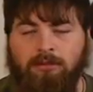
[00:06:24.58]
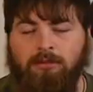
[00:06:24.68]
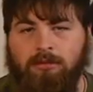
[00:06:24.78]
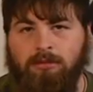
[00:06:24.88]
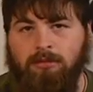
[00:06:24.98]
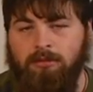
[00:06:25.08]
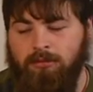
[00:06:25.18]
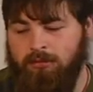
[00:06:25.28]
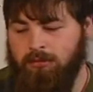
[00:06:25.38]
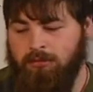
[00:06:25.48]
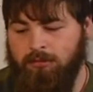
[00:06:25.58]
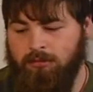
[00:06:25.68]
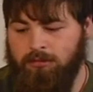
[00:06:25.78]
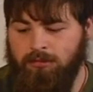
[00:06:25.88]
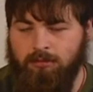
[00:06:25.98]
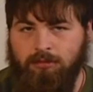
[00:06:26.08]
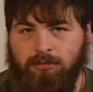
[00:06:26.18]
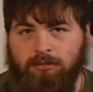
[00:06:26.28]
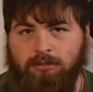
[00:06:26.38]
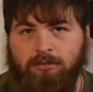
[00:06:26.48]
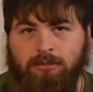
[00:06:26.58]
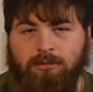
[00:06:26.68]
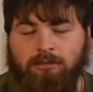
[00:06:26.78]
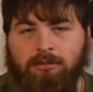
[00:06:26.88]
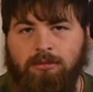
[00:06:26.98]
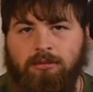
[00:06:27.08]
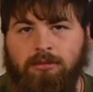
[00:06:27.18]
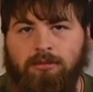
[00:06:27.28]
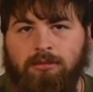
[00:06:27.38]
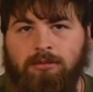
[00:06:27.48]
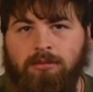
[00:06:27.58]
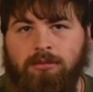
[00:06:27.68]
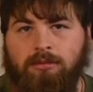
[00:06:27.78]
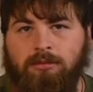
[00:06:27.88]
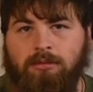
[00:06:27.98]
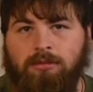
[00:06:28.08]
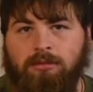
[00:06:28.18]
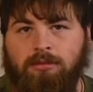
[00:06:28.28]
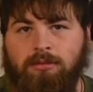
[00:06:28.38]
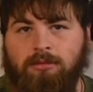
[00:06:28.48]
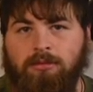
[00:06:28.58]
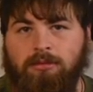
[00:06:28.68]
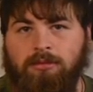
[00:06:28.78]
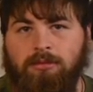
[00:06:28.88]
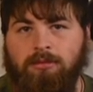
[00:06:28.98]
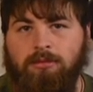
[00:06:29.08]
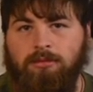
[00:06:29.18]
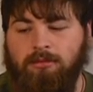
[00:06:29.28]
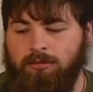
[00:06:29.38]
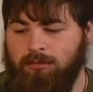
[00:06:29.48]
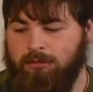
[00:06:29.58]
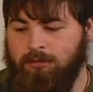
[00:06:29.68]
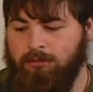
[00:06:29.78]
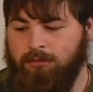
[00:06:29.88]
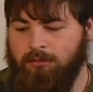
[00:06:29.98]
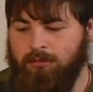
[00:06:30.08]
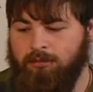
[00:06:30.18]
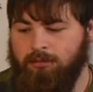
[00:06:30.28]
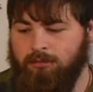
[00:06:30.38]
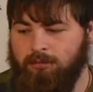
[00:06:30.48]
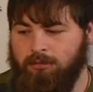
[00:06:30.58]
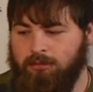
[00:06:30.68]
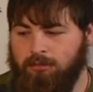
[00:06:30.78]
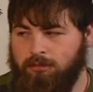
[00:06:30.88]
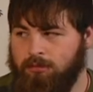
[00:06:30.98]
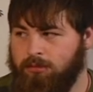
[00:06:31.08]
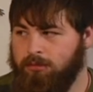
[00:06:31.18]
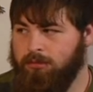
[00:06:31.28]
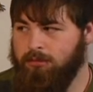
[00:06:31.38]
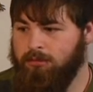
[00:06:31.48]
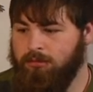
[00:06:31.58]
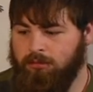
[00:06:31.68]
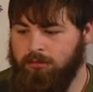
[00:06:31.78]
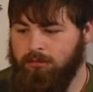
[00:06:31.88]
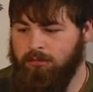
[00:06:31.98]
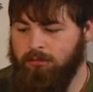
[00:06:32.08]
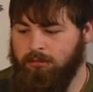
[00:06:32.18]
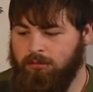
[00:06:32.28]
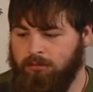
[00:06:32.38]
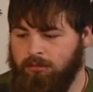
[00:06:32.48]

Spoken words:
(silent)